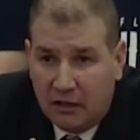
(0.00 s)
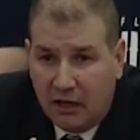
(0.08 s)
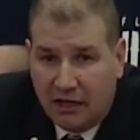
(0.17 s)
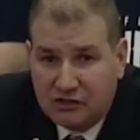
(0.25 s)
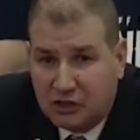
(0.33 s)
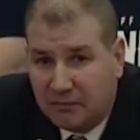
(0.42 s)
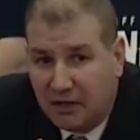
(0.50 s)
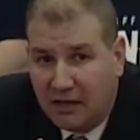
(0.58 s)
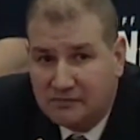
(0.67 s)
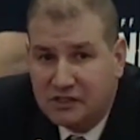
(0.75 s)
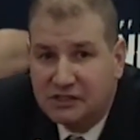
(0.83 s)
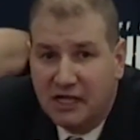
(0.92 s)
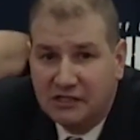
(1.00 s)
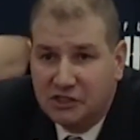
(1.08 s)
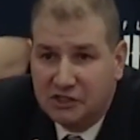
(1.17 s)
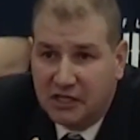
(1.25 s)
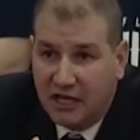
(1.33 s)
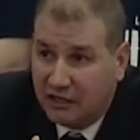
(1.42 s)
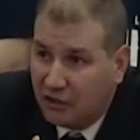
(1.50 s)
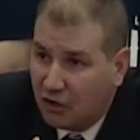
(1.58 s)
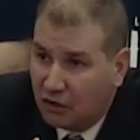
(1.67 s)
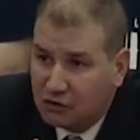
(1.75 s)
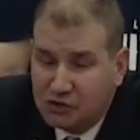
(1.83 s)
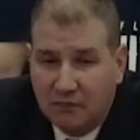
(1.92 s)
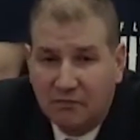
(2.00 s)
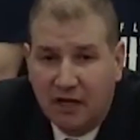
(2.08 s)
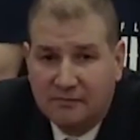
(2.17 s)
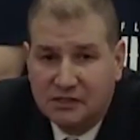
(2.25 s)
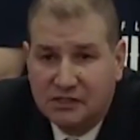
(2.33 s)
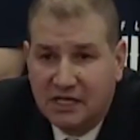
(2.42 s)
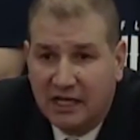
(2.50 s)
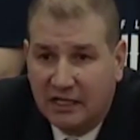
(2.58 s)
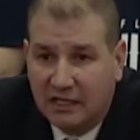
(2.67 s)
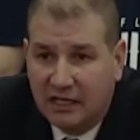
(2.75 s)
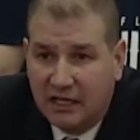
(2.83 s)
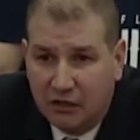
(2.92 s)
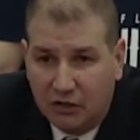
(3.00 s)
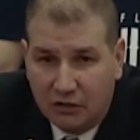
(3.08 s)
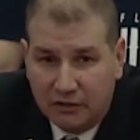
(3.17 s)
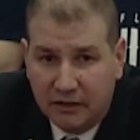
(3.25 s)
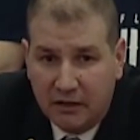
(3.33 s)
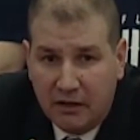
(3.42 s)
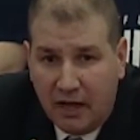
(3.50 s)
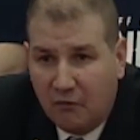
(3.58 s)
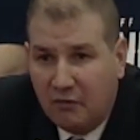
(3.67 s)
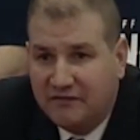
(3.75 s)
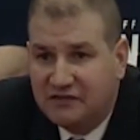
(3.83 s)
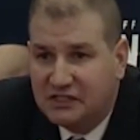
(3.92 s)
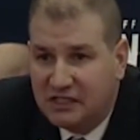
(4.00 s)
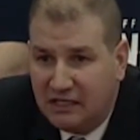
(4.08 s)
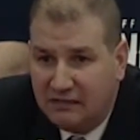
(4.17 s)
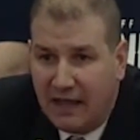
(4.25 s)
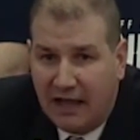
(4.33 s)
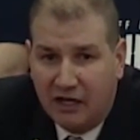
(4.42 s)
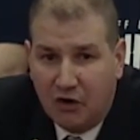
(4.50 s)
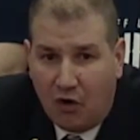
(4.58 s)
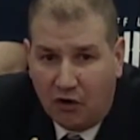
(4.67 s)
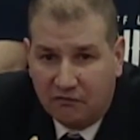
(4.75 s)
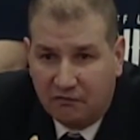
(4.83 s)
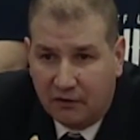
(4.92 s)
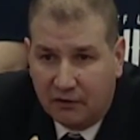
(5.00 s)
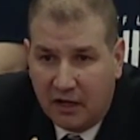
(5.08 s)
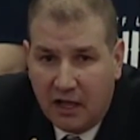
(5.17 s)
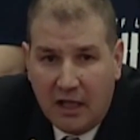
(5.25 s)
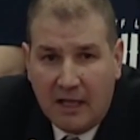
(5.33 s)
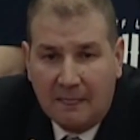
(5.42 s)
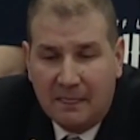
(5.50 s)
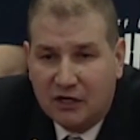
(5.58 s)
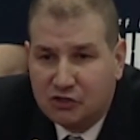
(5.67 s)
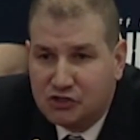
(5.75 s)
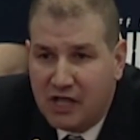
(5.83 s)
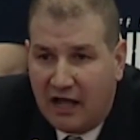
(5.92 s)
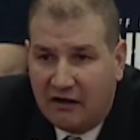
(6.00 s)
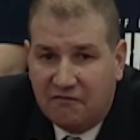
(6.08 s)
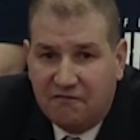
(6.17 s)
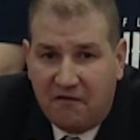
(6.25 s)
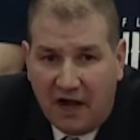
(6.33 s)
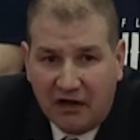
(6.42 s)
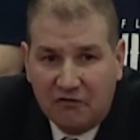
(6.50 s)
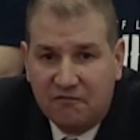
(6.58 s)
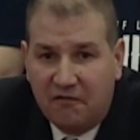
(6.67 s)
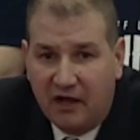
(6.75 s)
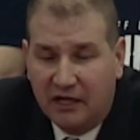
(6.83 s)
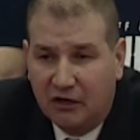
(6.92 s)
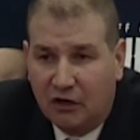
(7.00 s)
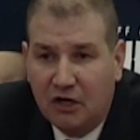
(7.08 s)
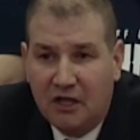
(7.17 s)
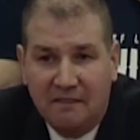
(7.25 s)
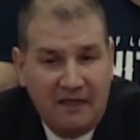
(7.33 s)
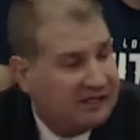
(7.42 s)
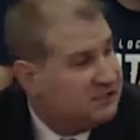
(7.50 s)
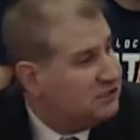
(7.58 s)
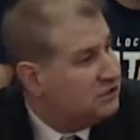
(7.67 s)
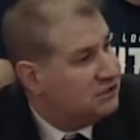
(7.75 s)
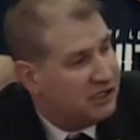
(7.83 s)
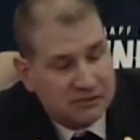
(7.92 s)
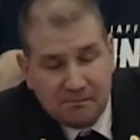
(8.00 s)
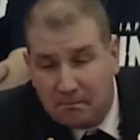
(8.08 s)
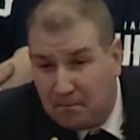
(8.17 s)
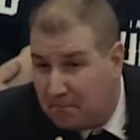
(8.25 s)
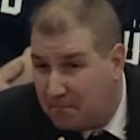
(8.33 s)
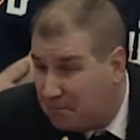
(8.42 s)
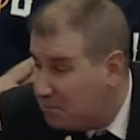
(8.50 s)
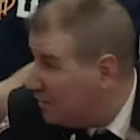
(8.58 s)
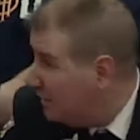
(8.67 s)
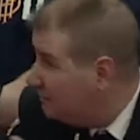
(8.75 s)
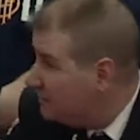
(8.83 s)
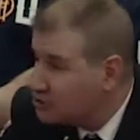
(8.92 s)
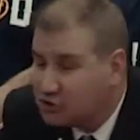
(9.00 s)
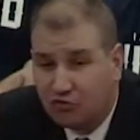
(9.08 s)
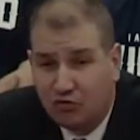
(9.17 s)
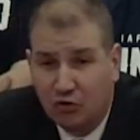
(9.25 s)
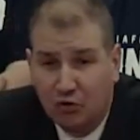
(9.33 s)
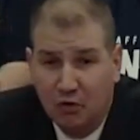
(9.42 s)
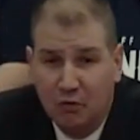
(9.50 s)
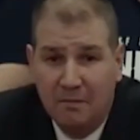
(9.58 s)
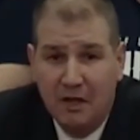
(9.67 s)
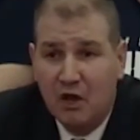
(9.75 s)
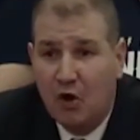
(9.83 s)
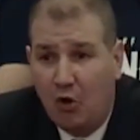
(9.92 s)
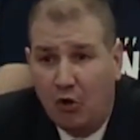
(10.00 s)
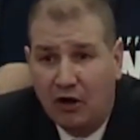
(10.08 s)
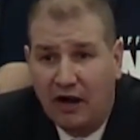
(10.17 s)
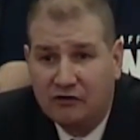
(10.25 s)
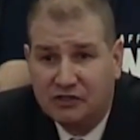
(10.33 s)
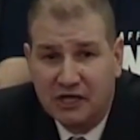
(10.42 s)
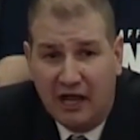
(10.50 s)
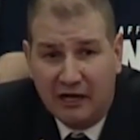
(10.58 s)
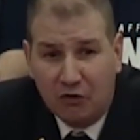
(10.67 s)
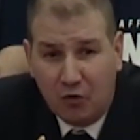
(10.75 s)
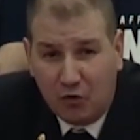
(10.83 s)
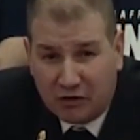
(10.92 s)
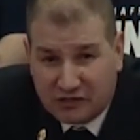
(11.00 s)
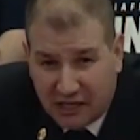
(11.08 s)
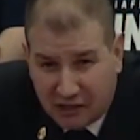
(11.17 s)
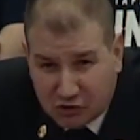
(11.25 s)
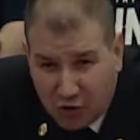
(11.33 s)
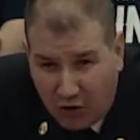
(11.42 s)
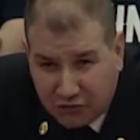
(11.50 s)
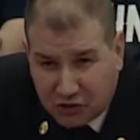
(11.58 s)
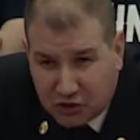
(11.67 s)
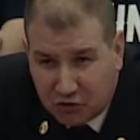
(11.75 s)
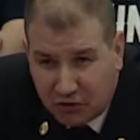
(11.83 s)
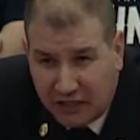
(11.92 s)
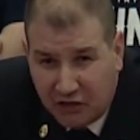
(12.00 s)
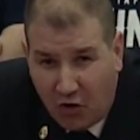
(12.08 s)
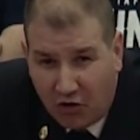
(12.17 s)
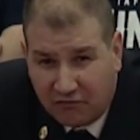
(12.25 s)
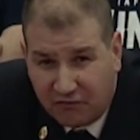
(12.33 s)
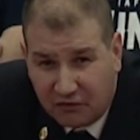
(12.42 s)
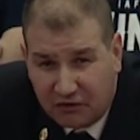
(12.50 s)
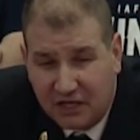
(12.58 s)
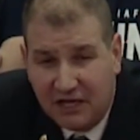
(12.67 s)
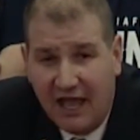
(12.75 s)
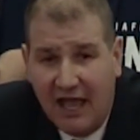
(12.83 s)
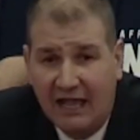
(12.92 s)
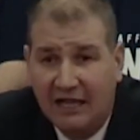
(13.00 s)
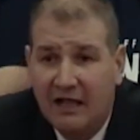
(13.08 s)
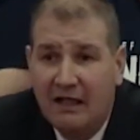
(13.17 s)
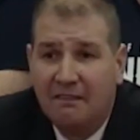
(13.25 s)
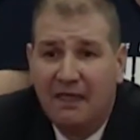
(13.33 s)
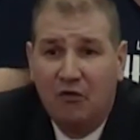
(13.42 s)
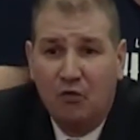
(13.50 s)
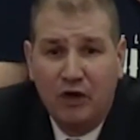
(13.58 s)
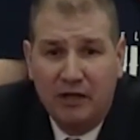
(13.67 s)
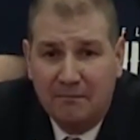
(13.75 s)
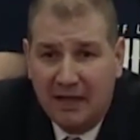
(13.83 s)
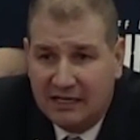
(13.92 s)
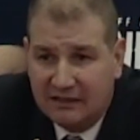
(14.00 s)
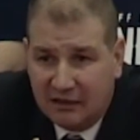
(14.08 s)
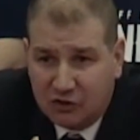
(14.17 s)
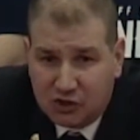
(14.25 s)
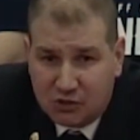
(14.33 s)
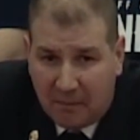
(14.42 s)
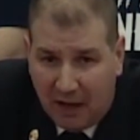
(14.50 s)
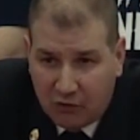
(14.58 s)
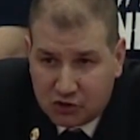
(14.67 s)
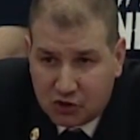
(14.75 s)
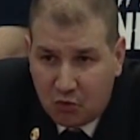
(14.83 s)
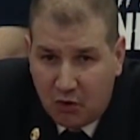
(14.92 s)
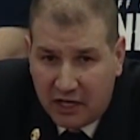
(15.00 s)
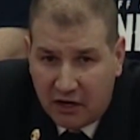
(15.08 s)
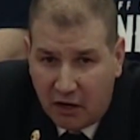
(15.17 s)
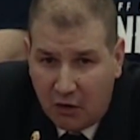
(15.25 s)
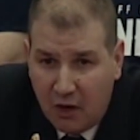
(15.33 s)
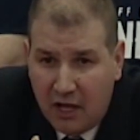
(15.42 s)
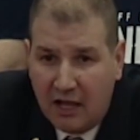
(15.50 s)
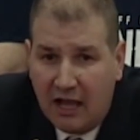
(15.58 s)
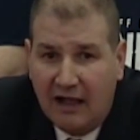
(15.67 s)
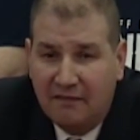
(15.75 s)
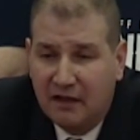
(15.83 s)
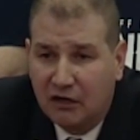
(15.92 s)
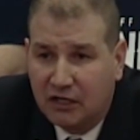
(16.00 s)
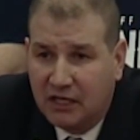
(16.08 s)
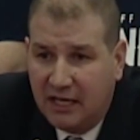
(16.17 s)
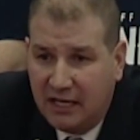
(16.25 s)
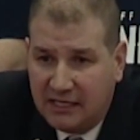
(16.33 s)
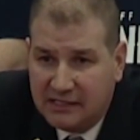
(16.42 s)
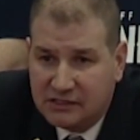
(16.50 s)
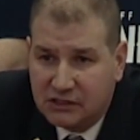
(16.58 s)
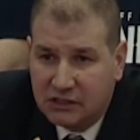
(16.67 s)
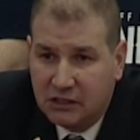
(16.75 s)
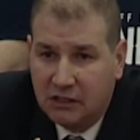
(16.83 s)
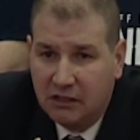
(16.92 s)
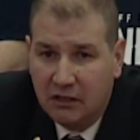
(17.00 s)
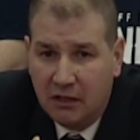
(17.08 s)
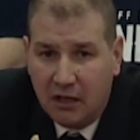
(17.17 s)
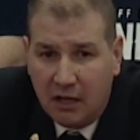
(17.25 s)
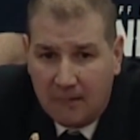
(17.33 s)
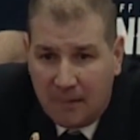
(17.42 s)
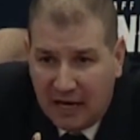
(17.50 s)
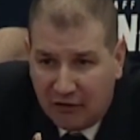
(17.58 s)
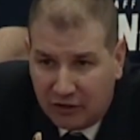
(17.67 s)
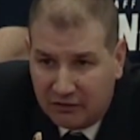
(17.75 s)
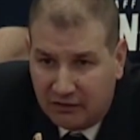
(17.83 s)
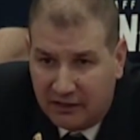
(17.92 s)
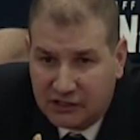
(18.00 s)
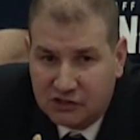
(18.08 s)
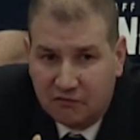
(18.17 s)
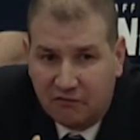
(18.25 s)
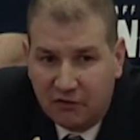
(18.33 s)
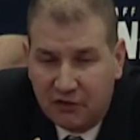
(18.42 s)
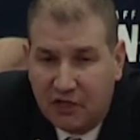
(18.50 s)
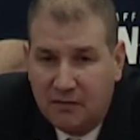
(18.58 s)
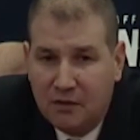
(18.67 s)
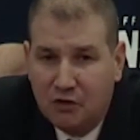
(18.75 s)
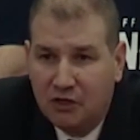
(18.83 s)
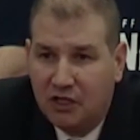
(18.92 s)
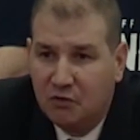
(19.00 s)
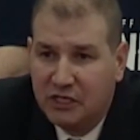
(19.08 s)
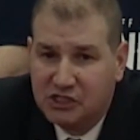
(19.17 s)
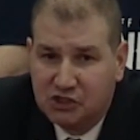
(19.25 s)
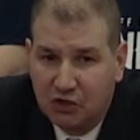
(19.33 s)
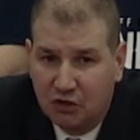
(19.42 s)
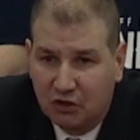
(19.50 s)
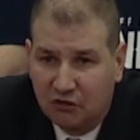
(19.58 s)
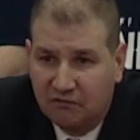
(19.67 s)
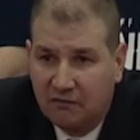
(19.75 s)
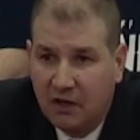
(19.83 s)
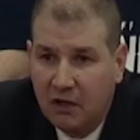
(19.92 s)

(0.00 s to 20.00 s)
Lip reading: And sometimes it's not just getting hurt, sometimes it's getting killed. And we've seen that in Hartford. There's not a firefighter that sits in this room or outside or that is on the street in Hartford today that wouldn't make their spouse a widow and their kids parentless for the community we serve.